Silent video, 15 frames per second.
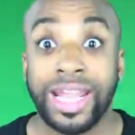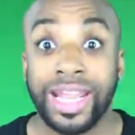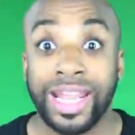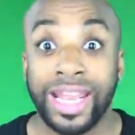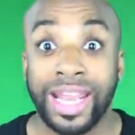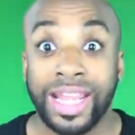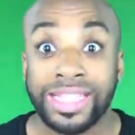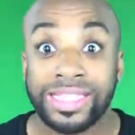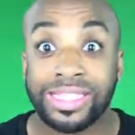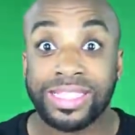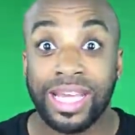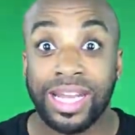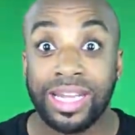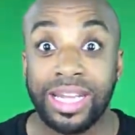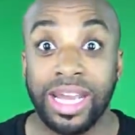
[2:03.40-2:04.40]
la la la
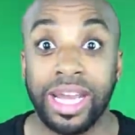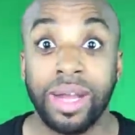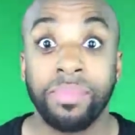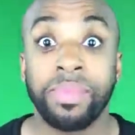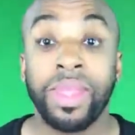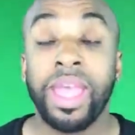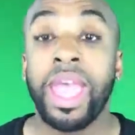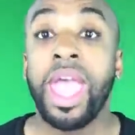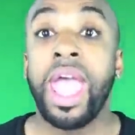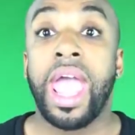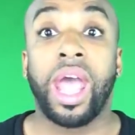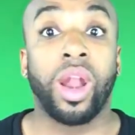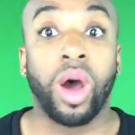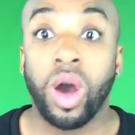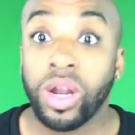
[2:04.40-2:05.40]
sanda,
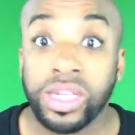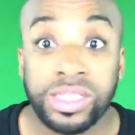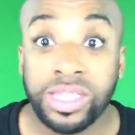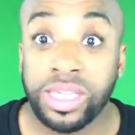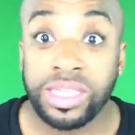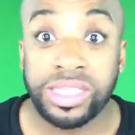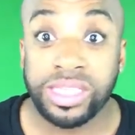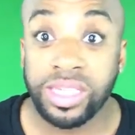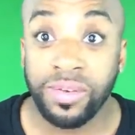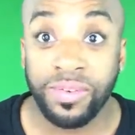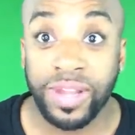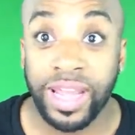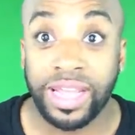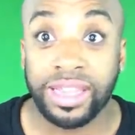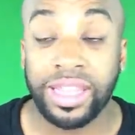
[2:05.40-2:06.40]
and all this other stuff
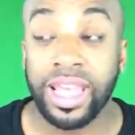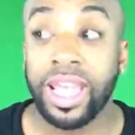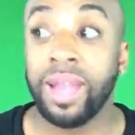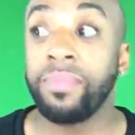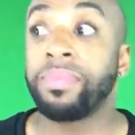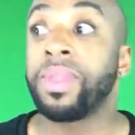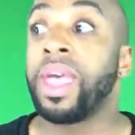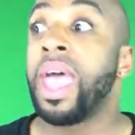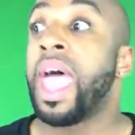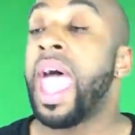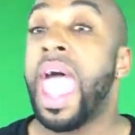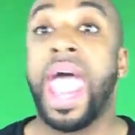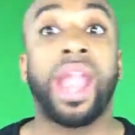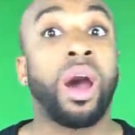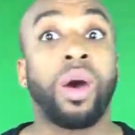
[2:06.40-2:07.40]
like that,
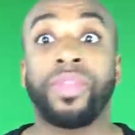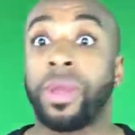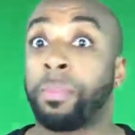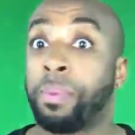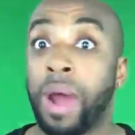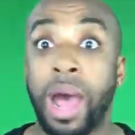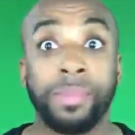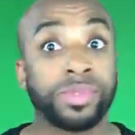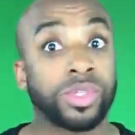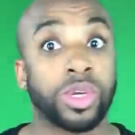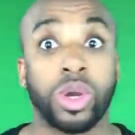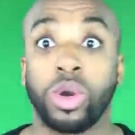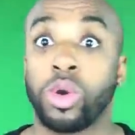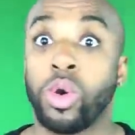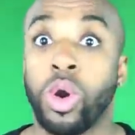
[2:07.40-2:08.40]
and all their problems are
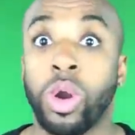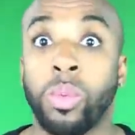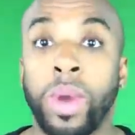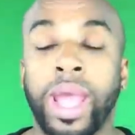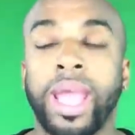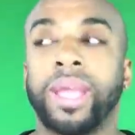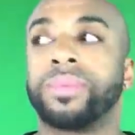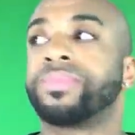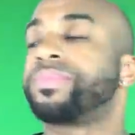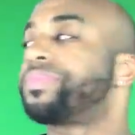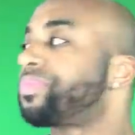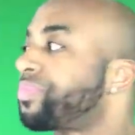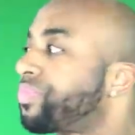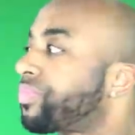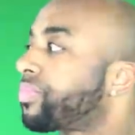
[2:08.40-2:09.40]
gonna go away.
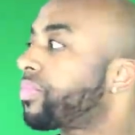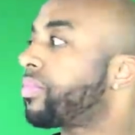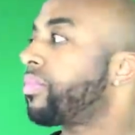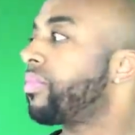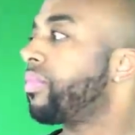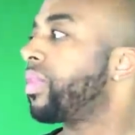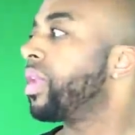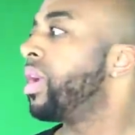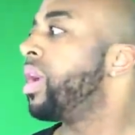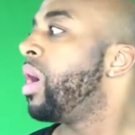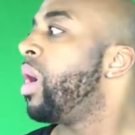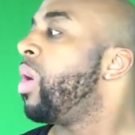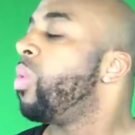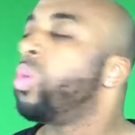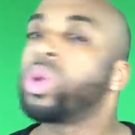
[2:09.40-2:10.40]

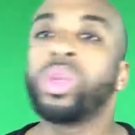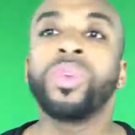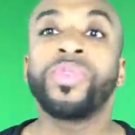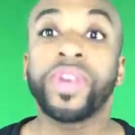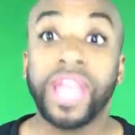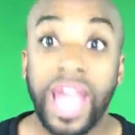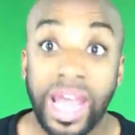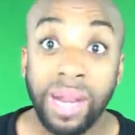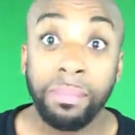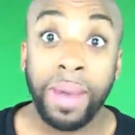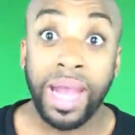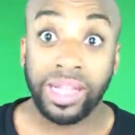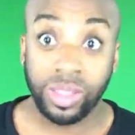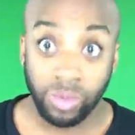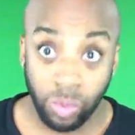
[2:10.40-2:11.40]
Well, you forgot
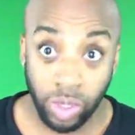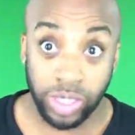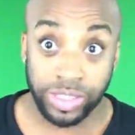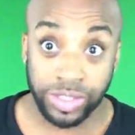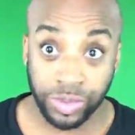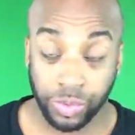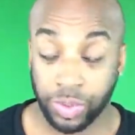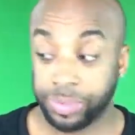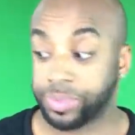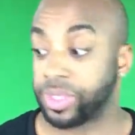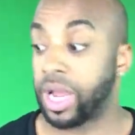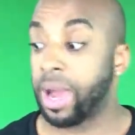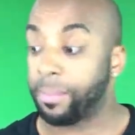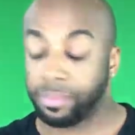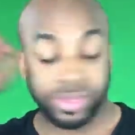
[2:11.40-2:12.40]
about the one
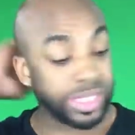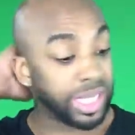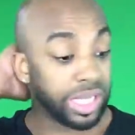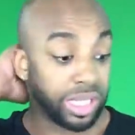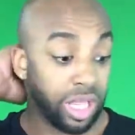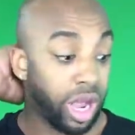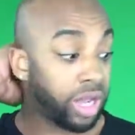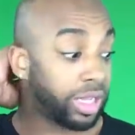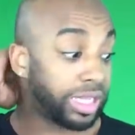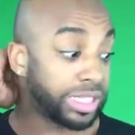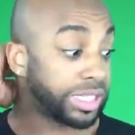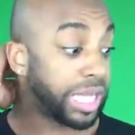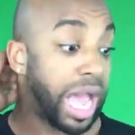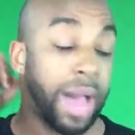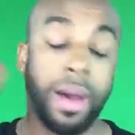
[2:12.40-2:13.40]
scripture. I'm telling y'all,
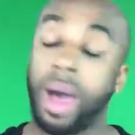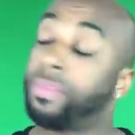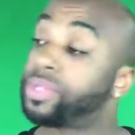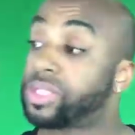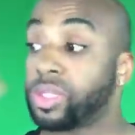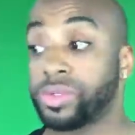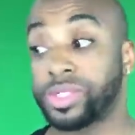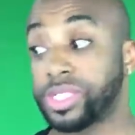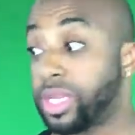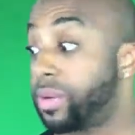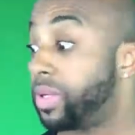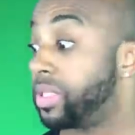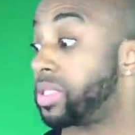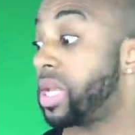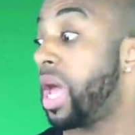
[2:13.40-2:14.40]
listen, I, I'm so
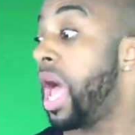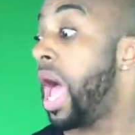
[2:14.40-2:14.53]
serious.